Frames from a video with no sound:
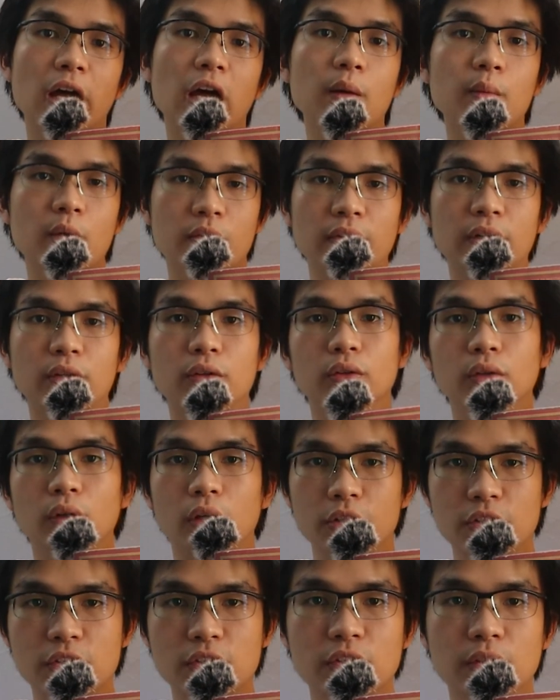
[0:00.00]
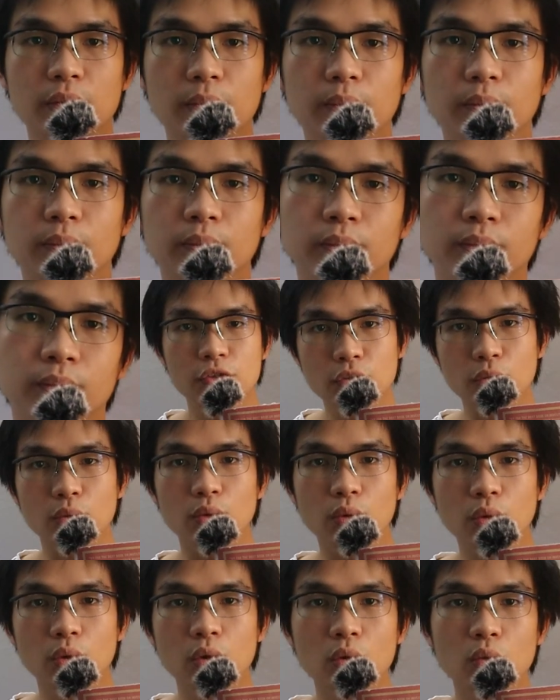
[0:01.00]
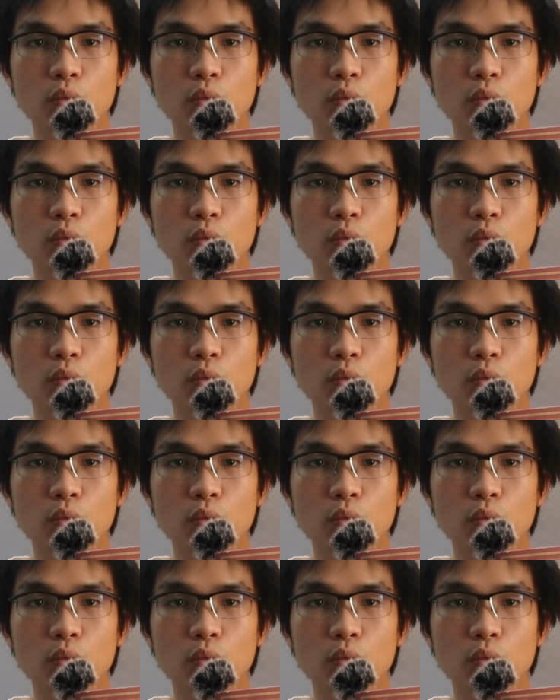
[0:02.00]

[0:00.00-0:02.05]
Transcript: and my final thoughts. So,